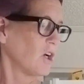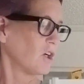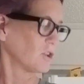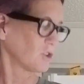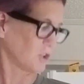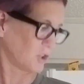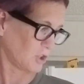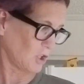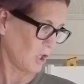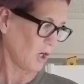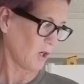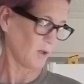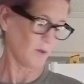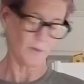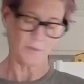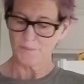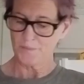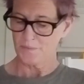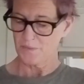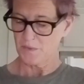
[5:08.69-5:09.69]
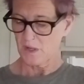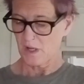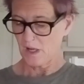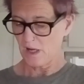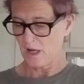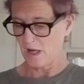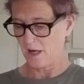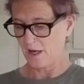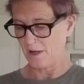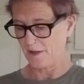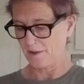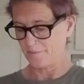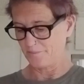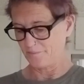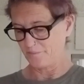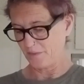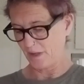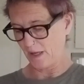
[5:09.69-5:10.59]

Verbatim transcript: so um,